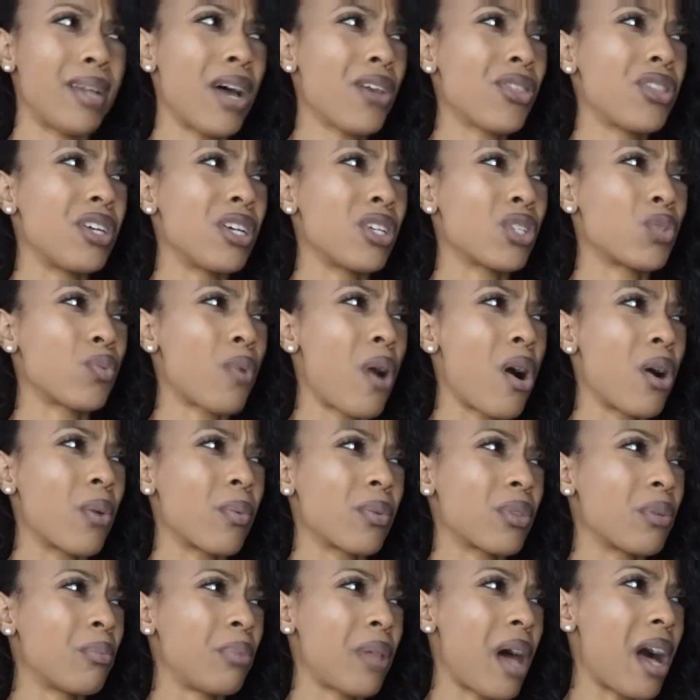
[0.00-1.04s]
Nothing's wrong
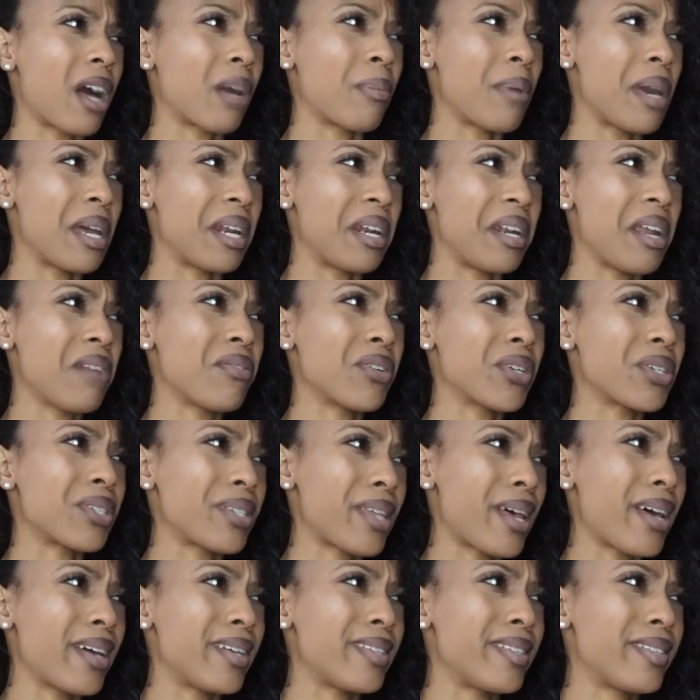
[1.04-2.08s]
with a black man. I never
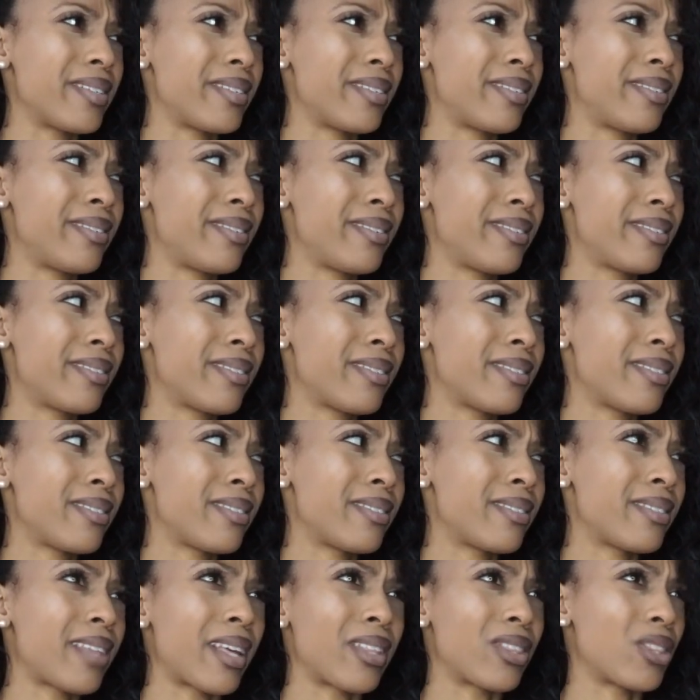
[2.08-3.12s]
said
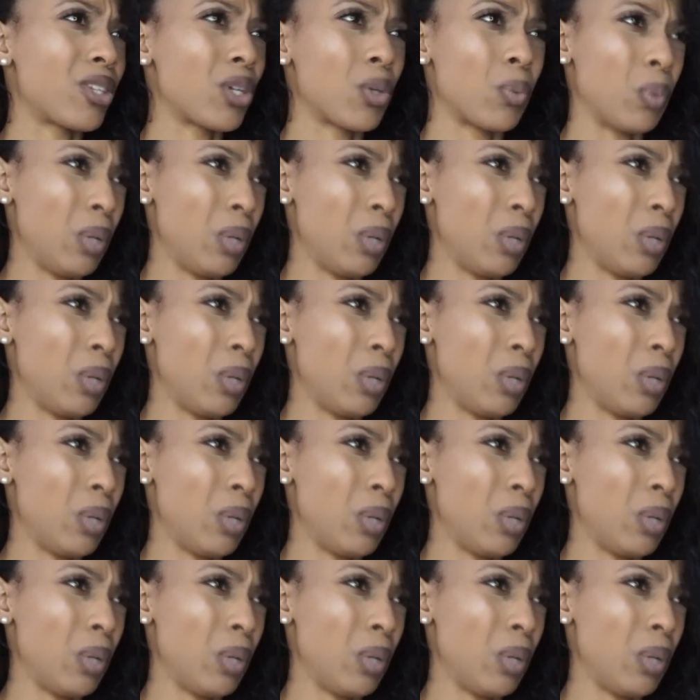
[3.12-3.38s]
that there